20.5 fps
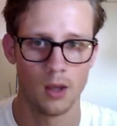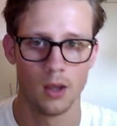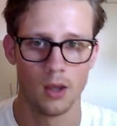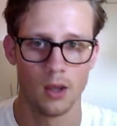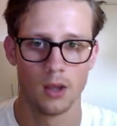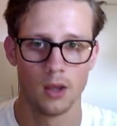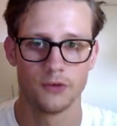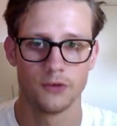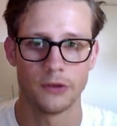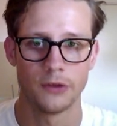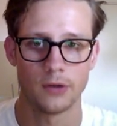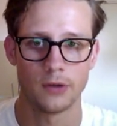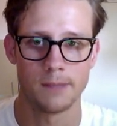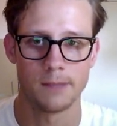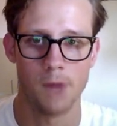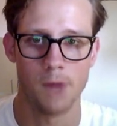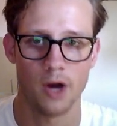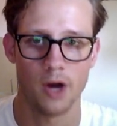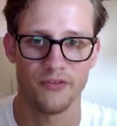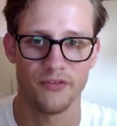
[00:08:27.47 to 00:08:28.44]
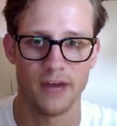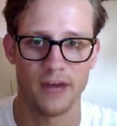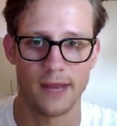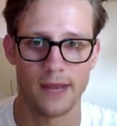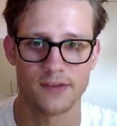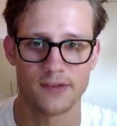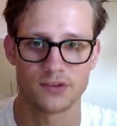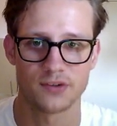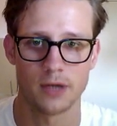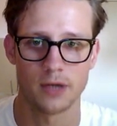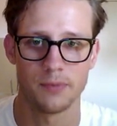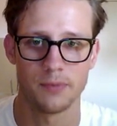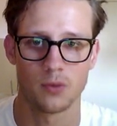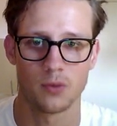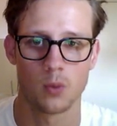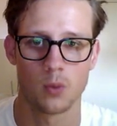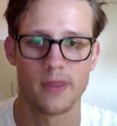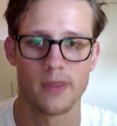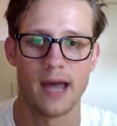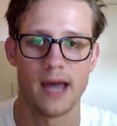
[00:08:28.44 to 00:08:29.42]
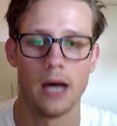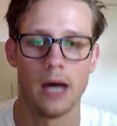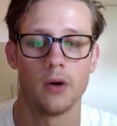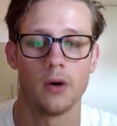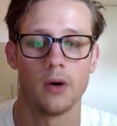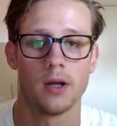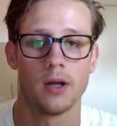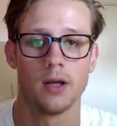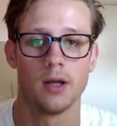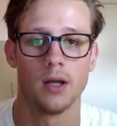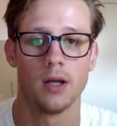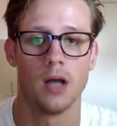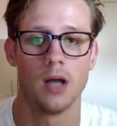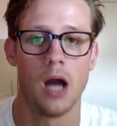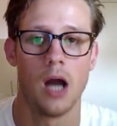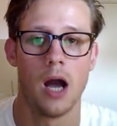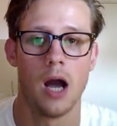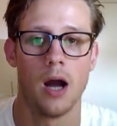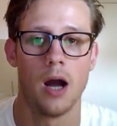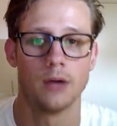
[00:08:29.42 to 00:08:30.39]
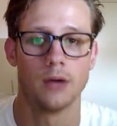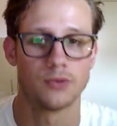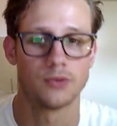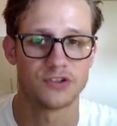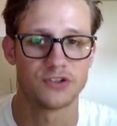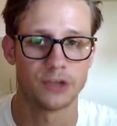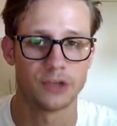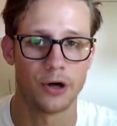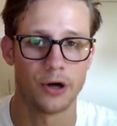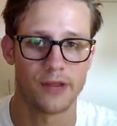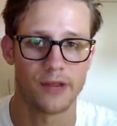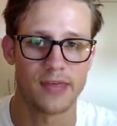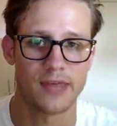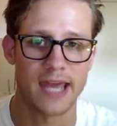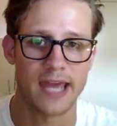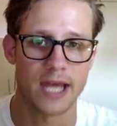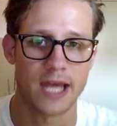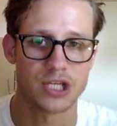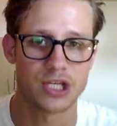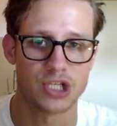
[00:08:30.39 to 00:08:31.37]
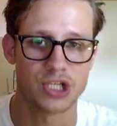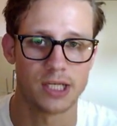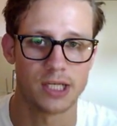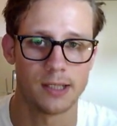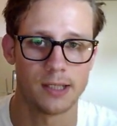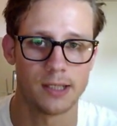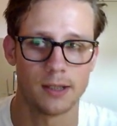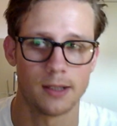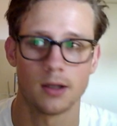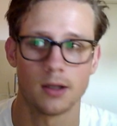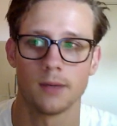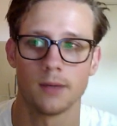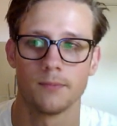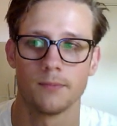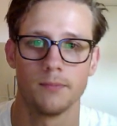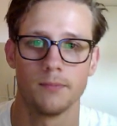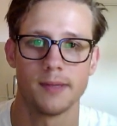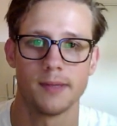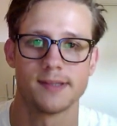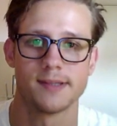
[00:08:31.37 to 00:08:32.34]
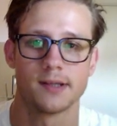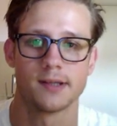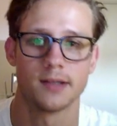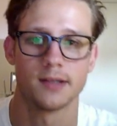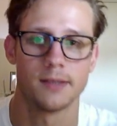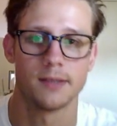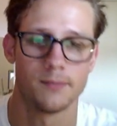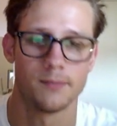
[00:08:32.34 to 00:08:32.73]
So you can modify the script without restarting the engine, basically.